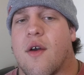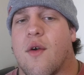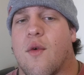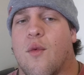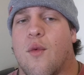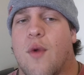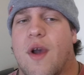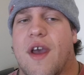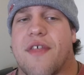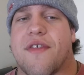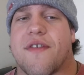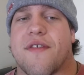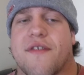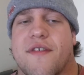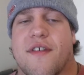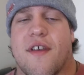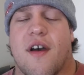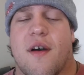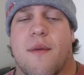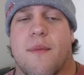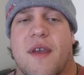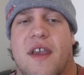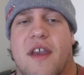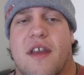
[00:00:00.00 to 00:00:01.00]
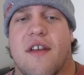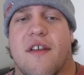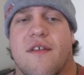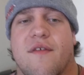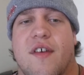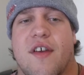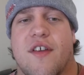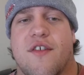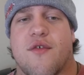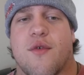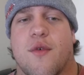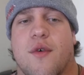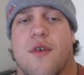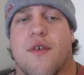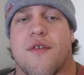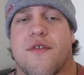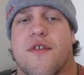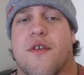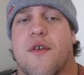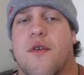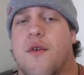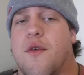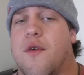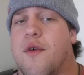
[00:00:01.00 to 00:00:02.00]
with some
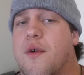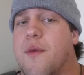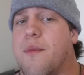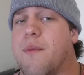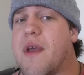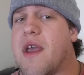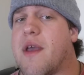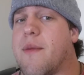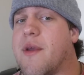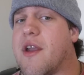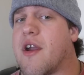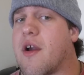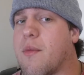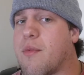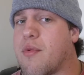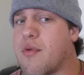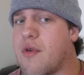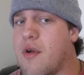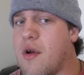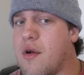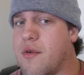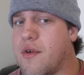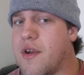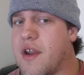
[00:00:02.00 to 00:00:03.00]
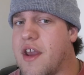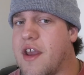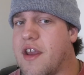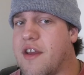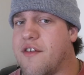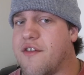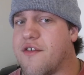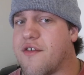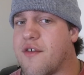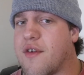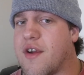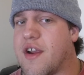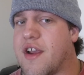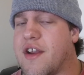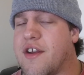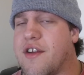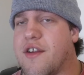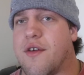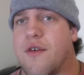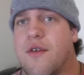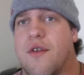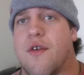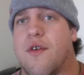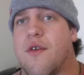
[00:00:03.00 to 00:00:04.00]
individuals who maybe are prone to injury
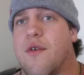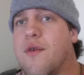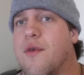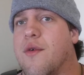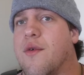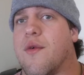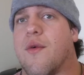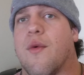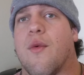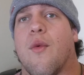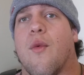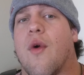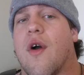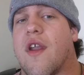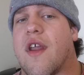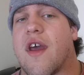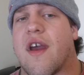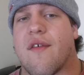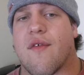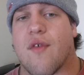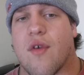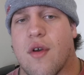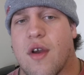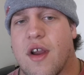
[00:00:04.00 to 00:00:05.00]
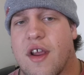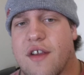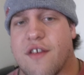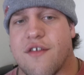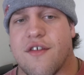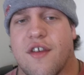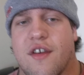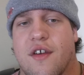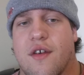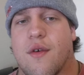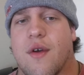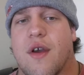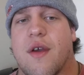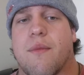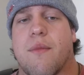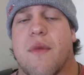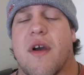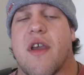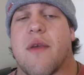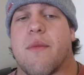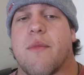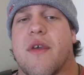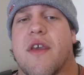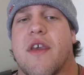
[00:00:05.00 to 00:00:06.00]
due to whatever issue. It
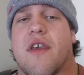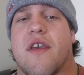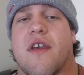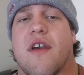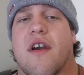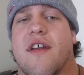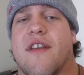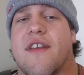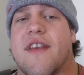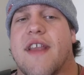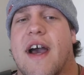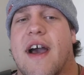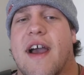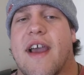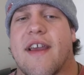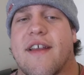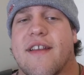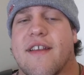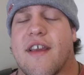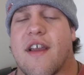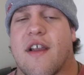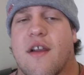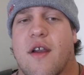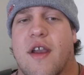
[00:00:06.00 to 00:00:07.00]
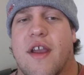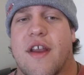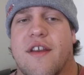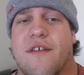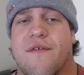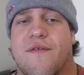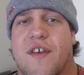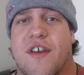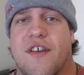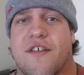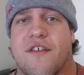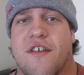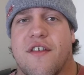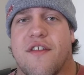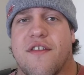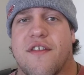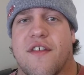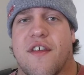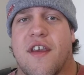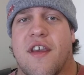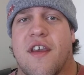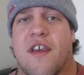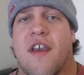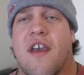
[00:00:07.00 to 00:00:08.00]
might be a dietary
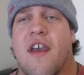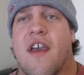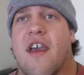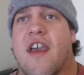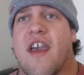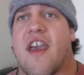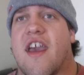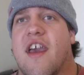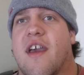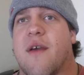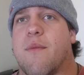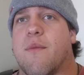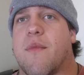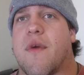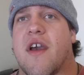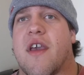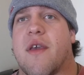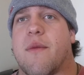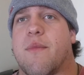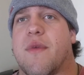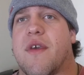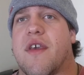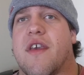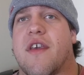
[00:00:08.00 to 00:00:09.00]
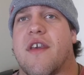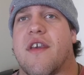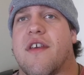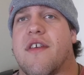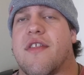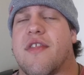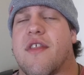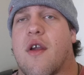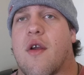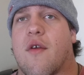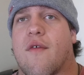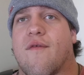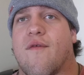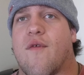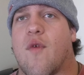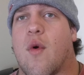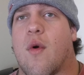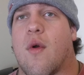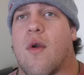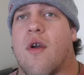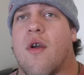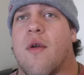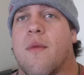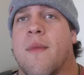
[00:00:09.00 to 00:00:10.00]
deficiency, it might be their
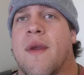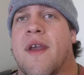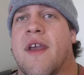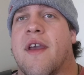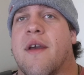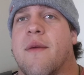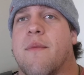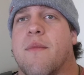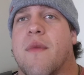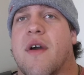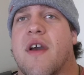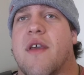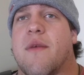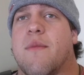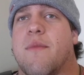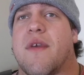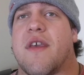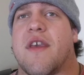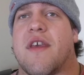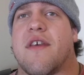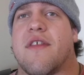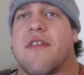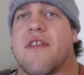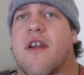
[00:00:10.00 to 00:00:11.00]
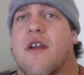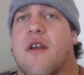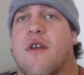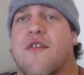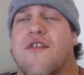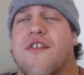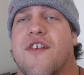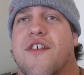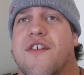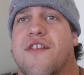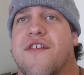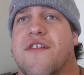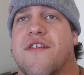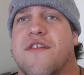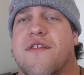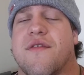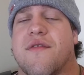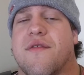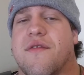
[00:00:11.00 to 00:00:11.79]
form, it might be they're just